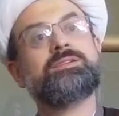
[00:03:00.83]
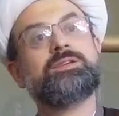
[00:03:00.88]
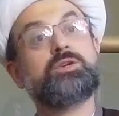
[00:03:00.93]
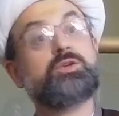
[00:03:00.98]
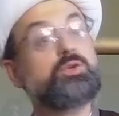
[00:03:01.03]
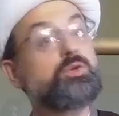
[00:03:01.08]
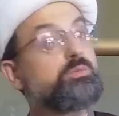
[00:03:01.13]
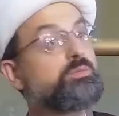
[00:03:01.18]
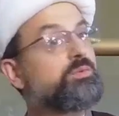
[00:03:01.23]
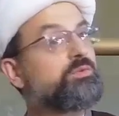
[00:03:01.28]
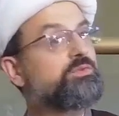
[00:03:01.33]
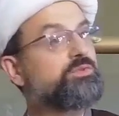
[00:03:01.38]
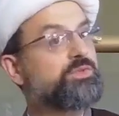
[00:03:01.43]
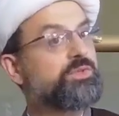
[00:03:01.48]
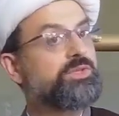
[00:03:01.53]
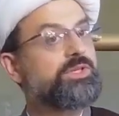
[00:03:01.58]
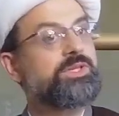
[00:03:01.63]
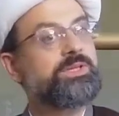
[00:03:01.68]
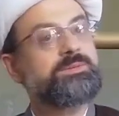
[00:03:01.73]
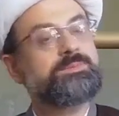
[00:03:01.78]
group of
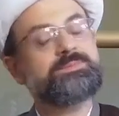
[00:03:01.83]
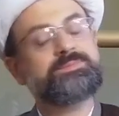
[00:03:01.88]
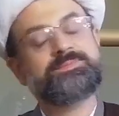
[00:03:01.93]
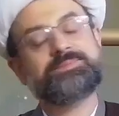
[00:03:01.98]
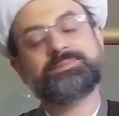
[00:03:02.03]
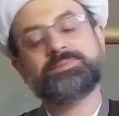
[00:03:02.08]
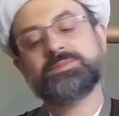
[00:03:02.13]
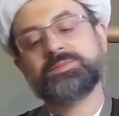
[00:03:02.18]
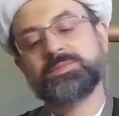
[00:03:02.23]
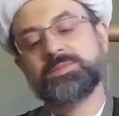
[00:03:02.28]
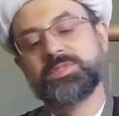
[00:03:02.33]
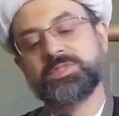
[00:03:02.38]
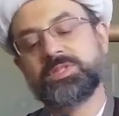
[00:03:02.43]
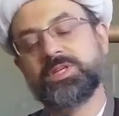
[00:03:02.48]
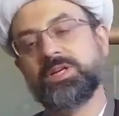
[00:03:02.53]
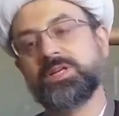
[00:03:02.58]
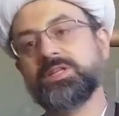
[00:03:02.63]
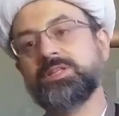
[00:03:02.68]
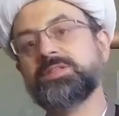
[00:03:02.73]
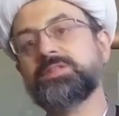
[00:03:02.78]
Sunnah
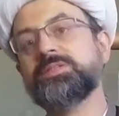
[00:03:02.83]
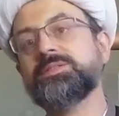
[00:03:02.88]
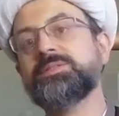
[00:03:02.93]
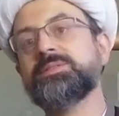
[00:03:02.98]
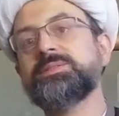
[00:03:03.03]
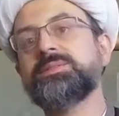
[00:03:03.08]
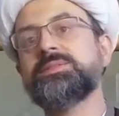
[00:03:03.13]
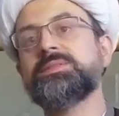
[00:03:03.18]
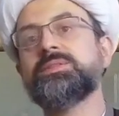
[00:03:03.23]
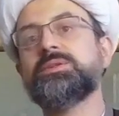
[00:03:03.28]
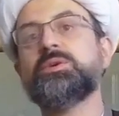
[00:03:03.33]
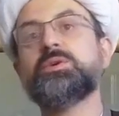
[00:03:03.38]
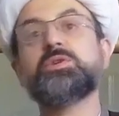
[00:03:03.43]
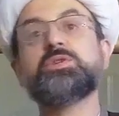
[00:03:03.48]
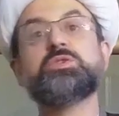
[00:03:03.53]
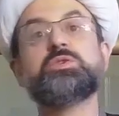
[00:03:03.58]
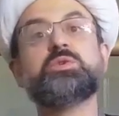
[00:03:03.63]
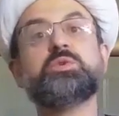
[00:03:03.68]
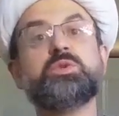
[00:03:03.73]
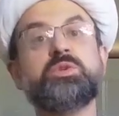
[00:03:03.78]
scholars, or
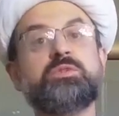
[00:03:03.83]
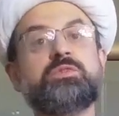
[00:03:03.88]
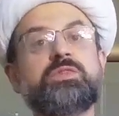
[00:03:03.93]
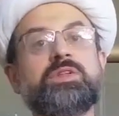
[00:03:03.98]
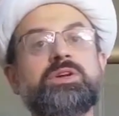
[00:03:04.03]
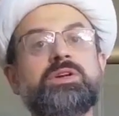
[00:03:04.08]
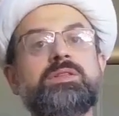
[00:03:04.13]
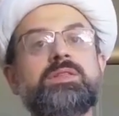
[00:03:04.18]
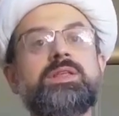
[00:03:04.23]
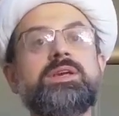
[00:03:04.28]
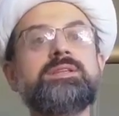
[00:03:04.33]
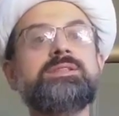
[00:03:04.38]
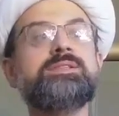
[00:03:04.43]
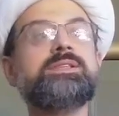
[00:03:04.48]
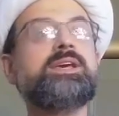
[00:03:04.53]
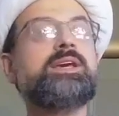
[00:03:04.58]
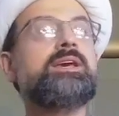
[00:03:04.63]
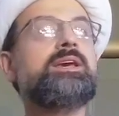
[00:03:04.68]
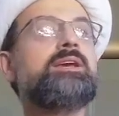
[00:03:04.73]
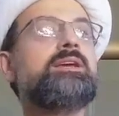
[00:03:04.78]
school of thought, they
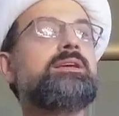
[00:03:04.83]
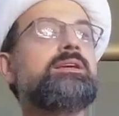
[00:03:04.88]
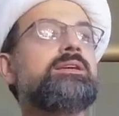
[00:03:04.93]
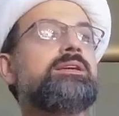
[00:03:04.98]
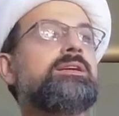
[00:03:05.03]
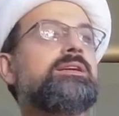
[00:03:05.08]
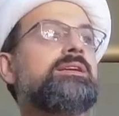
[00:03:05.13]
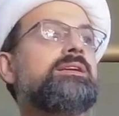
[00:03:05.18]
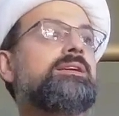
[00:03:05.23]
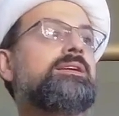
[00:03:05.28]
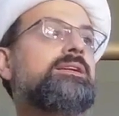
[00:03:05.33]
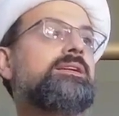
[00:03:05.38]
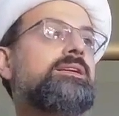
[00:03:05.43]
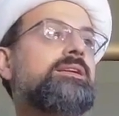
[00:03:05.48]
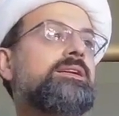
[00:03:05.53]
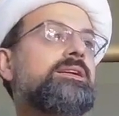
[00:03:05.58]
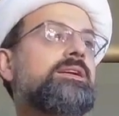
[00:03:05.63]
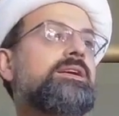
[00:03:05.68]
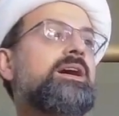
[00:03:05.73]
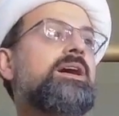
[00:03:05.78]
say
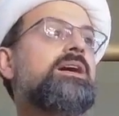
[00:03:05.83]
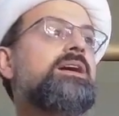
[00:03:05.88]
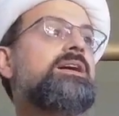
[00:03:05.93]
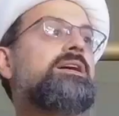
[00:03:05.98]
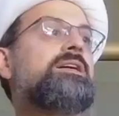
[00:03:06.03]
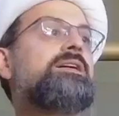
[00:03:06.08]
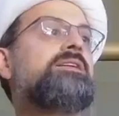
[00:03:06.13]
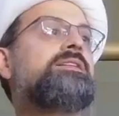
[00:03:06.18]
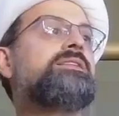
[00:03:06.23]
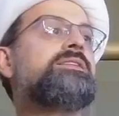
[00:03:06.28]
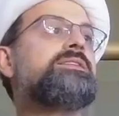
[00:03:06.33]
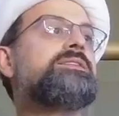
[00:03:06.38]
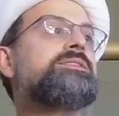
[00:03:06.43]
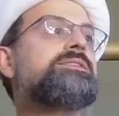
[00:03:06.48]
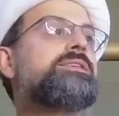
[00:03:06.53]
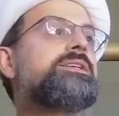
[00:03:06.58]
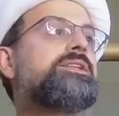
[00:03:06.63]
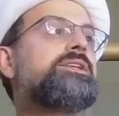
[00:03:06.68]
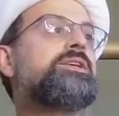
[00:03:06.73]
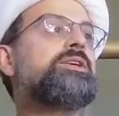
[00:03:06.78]
God is
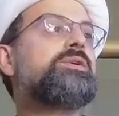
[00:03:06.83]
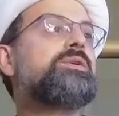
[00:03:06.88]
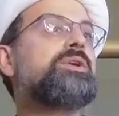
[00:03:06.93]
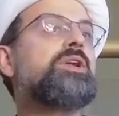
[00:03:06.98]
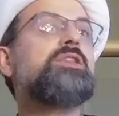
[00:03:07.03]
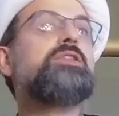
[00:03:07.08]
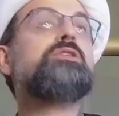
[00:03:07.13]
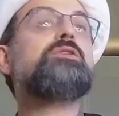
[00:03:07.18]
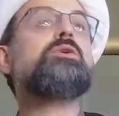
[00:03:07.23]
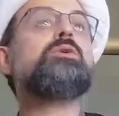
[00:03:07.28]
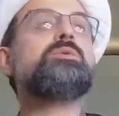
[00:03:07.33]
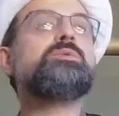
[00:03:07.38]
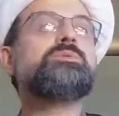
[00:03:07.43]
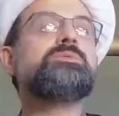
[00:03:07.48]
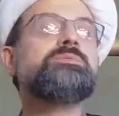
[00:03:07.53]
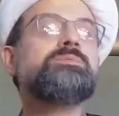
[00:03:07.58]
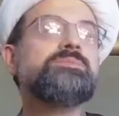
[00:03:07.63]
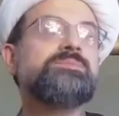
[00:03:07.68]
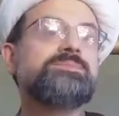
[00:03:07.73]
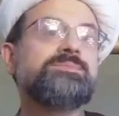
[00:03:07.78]
sitting on a throne.
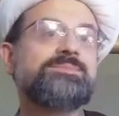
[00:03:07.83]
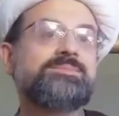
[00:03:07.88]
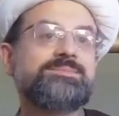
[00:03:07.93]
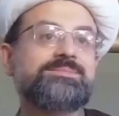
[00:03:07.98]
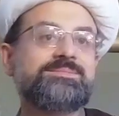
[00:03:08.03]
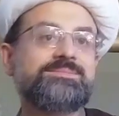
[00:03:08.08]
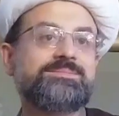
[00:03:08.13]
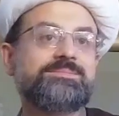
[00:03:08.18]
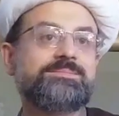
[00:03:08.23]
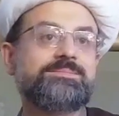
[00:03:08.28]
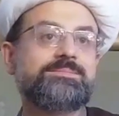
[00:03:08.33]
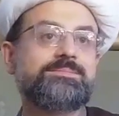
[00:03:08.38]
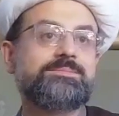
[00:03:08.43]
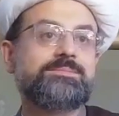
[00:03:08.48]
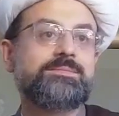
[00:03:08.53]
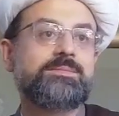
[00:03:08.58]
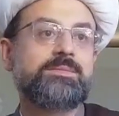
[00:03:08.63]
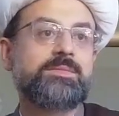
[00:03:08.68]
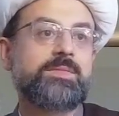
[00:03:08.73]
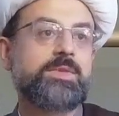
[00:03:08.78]

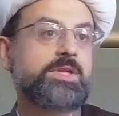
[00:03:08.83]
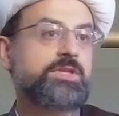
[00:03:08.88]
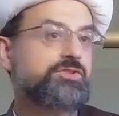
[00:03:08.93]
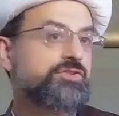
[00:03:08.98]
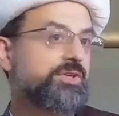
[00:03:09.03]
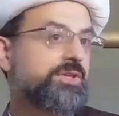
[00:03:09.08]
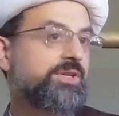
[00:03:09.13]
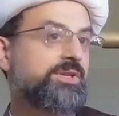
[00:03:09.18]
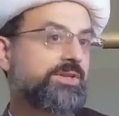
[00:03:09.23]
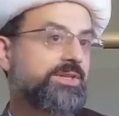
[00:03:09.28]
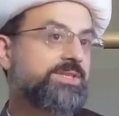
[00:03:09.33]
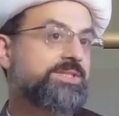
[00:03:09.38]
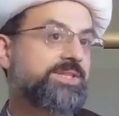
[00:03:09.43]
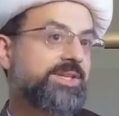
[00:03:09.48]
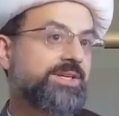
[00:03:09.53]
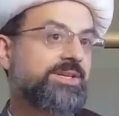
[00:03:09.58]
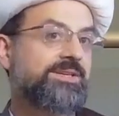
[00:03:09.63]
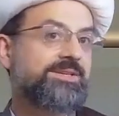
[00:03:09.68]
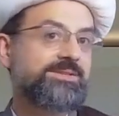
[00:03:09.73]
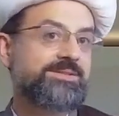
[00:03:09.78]
Literally they
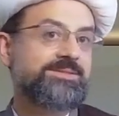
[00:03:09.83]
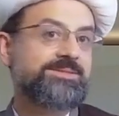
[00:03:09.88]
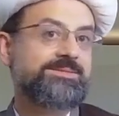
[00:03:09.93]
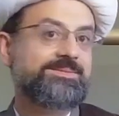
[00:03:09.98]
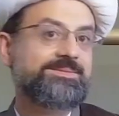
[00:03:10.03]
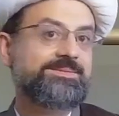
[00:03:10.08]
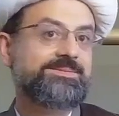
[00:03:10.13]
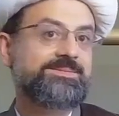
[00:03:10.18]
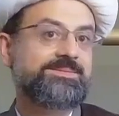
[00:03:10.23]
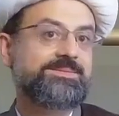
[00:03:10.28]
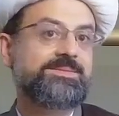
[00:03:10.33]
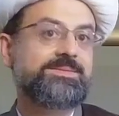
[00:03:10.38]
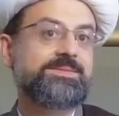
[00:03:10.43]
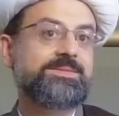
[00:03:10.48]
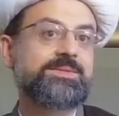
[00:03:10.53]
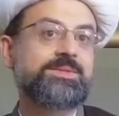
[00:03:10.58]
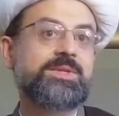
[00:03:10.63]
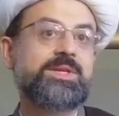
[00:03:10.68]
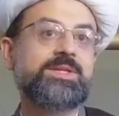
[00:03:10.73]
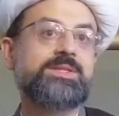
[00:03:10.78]
say it,
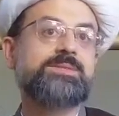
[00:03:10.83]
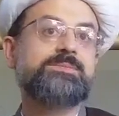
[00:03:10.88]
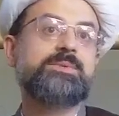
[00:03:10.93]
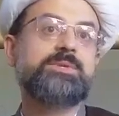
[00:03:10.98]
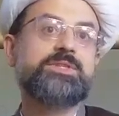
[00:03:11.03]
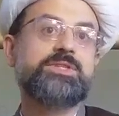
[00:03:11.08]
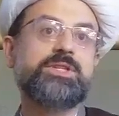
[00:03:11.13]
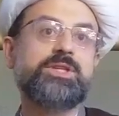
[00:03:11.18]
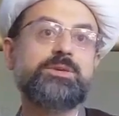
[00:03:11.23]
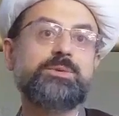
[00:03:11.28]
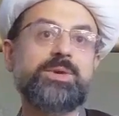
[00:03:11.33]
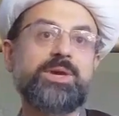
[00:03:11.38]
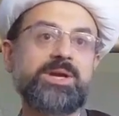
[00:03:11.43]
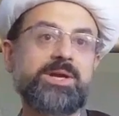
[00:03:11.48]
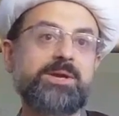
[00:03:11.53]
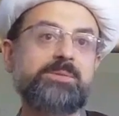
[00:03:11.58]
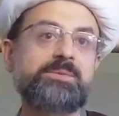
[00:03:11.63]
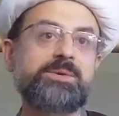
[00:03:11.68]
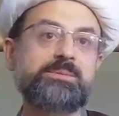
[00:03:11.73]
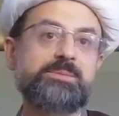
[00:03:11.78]
like especially
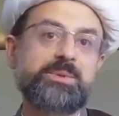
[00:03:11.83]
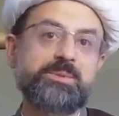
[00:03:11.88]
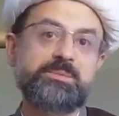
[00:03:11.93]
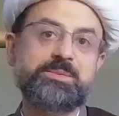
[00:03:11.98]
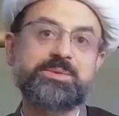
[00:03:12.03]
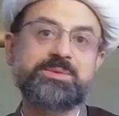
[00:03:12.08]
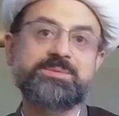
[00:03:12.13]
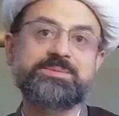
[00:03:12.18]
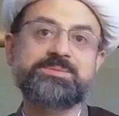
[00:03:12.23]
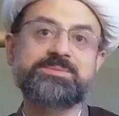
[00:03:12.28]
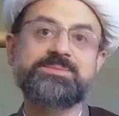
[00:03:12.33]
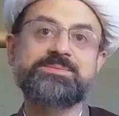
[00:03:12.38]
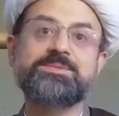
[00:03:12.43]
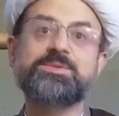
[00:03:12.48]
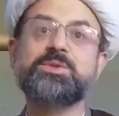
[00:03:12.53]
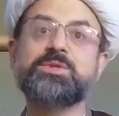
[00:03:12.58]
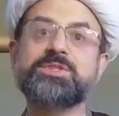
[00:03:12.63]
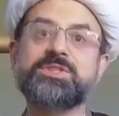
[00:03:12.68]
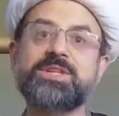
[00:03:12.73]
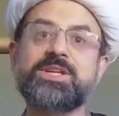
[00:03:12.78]
Wahhabi people
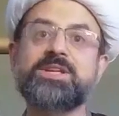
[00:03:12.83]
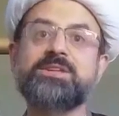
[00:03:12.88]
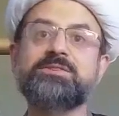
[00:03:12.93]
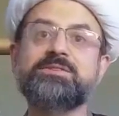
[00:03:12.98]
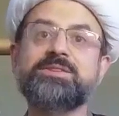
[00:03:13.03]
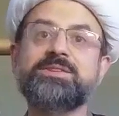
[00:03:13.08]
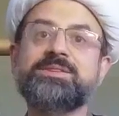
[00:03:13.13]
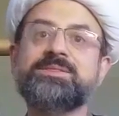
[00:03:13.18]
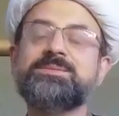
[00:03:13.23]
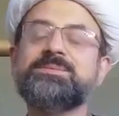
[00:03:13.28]
or Salafi.